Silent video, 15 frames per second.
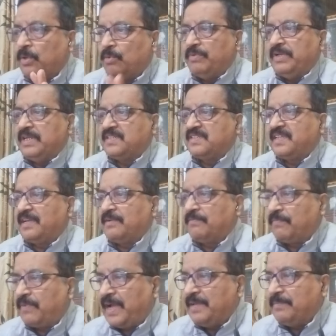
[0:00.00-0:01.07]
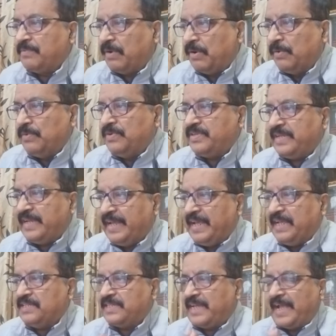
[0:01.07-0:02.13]
will survive old
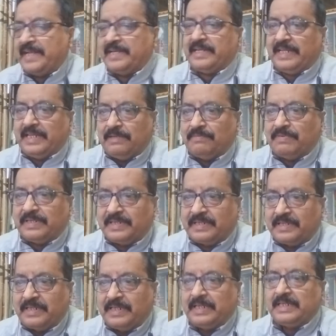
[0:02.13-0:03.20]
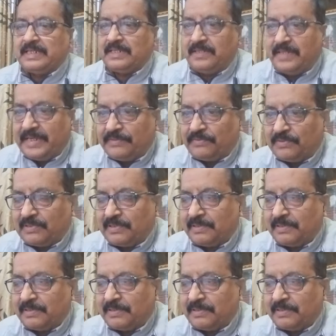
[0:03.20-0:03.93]
age and even death.